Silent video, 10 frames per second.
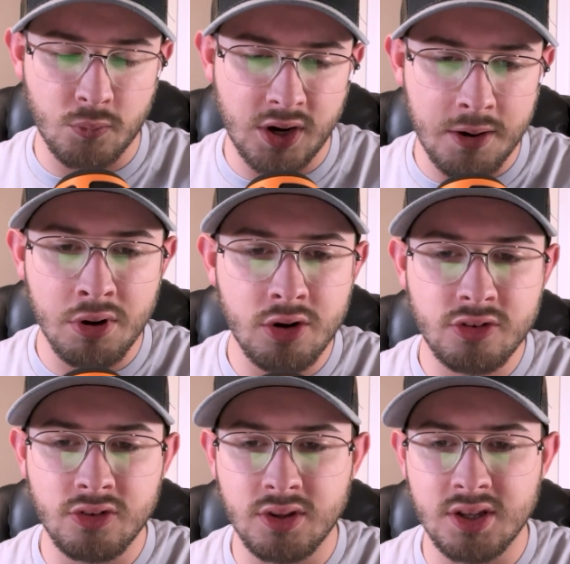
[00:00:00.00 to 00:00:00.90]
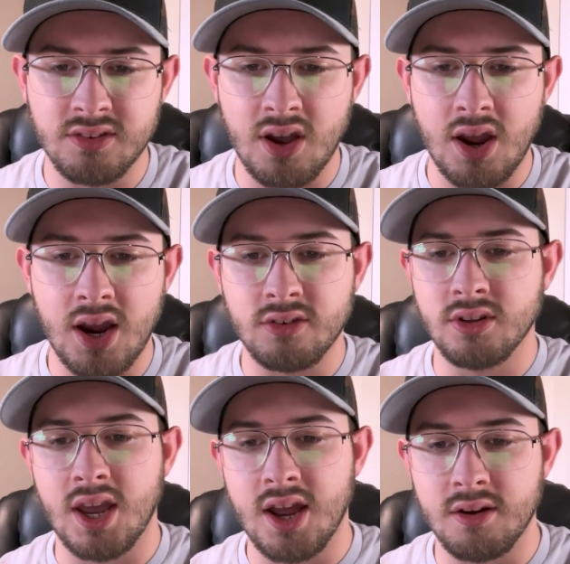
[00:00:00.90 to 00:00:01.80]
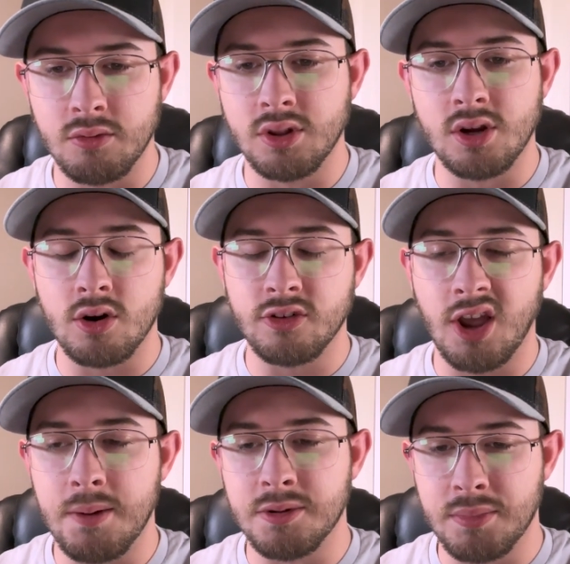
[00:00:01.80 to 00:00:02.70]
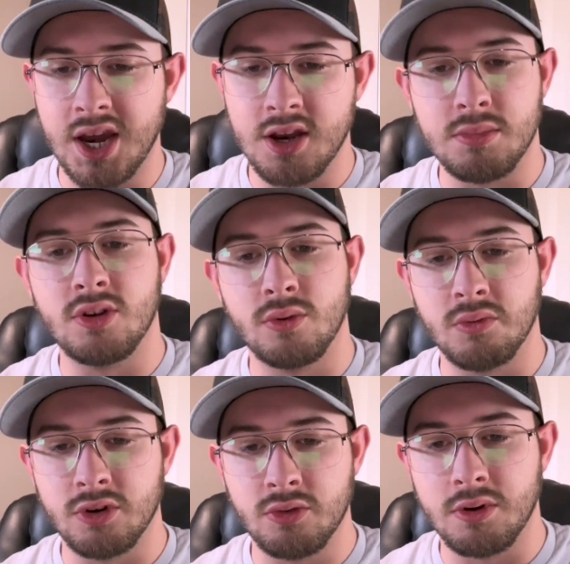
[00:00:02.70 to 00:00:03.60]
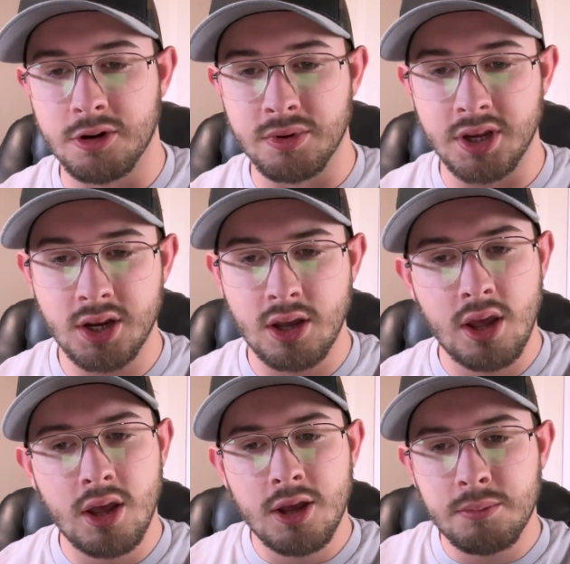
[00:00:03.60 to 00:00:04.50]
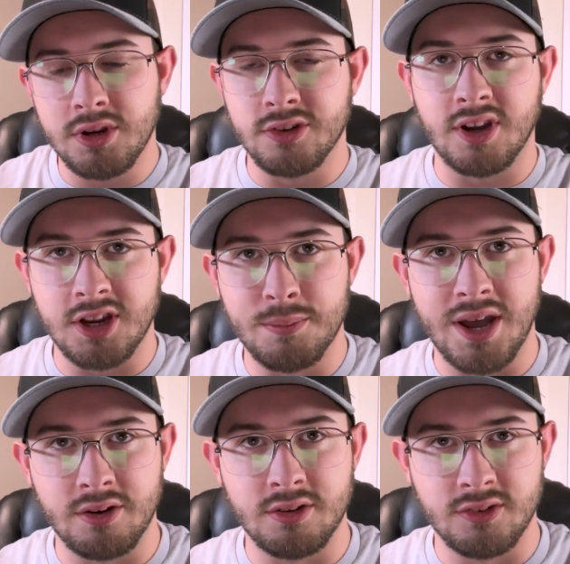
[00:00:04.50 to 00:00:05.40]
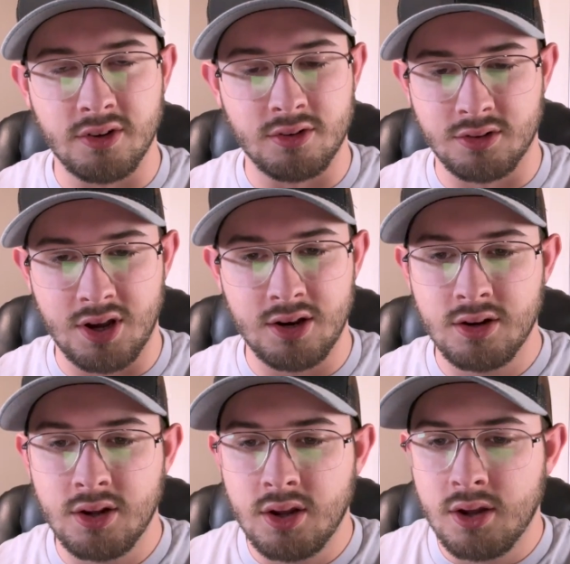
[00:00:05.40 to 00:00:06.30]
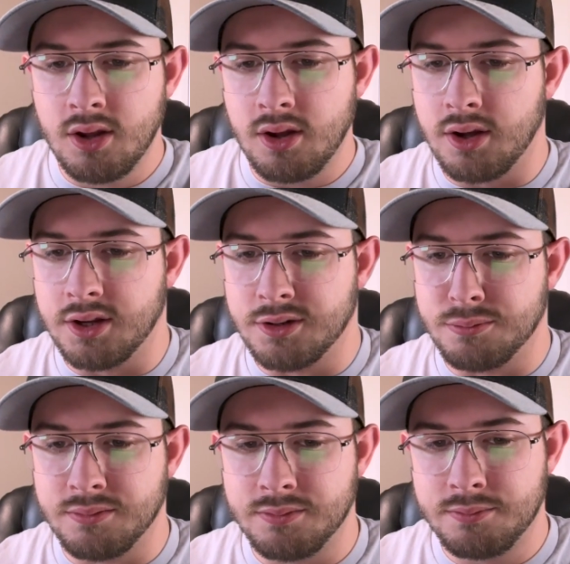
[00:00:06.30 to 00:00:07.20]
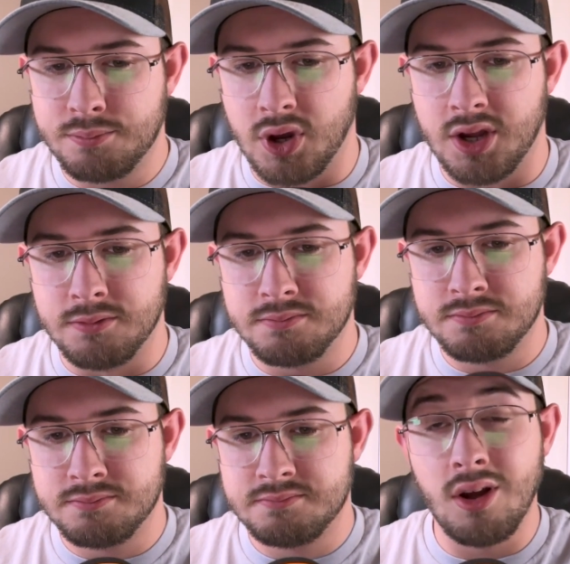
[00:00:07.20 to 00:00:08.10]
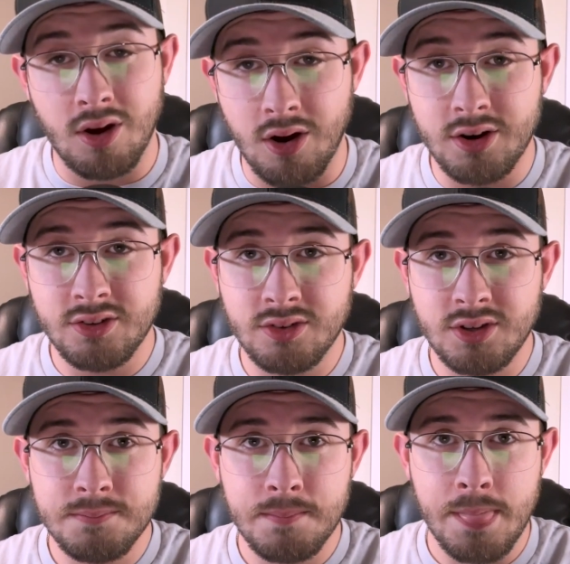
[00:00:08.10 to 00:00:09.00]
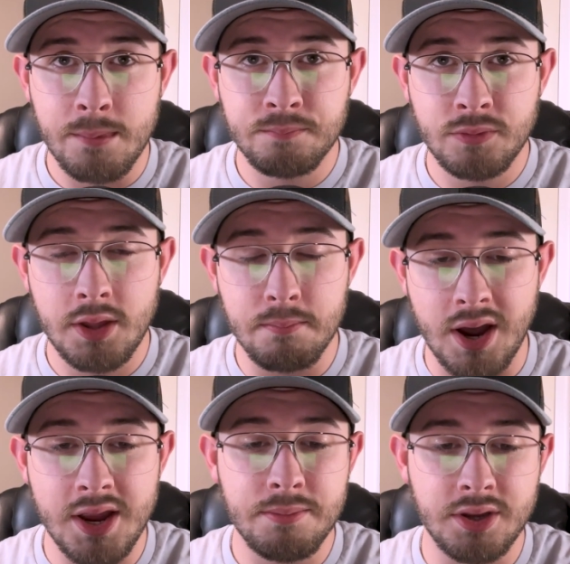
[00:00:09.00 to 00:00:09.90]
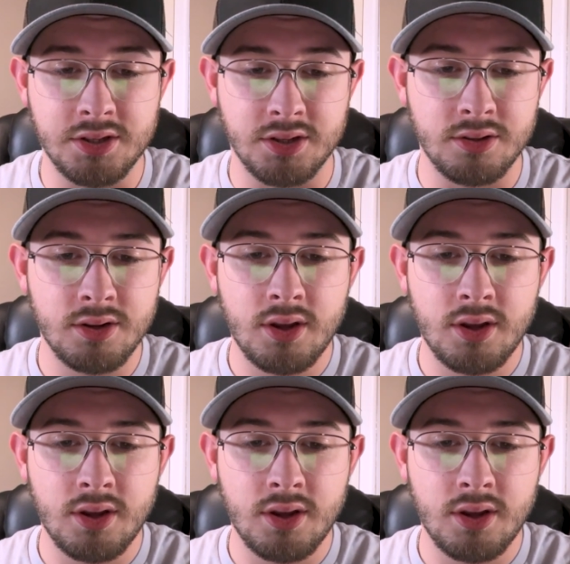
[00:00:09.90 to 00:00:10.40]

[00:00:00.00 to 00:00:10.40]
when I purchased these, I actually had a really hard time debating between which one to pick because I am out in the sun a lot. But honestly, my opinion,